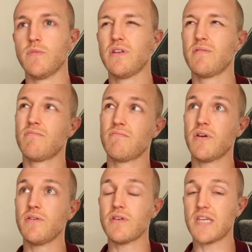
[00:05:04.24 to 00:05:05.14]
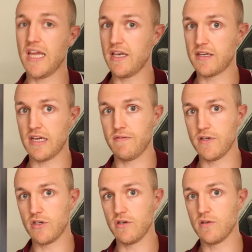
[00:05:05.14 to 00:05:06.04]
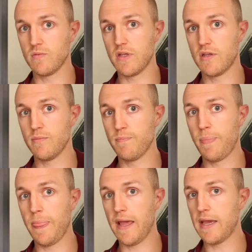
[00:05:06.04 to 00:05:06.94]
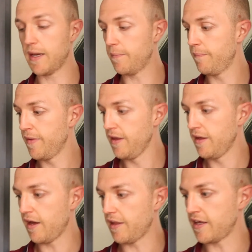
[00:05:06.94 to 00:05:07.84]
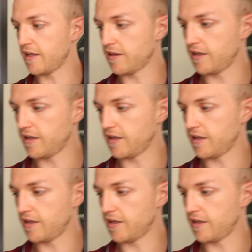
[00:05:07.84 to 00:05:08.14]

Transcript: and we don't tend to have issues with them. I think